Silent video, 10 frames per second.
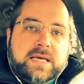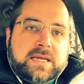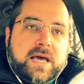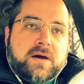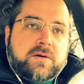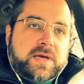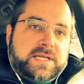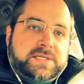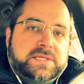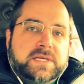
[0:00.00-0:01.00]
Now,
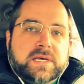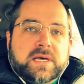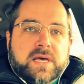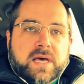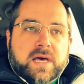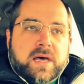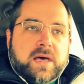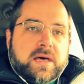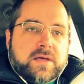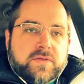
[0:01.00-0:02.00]
it's
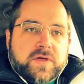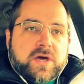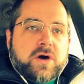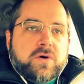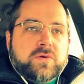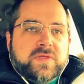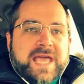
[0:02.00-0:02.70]
the code,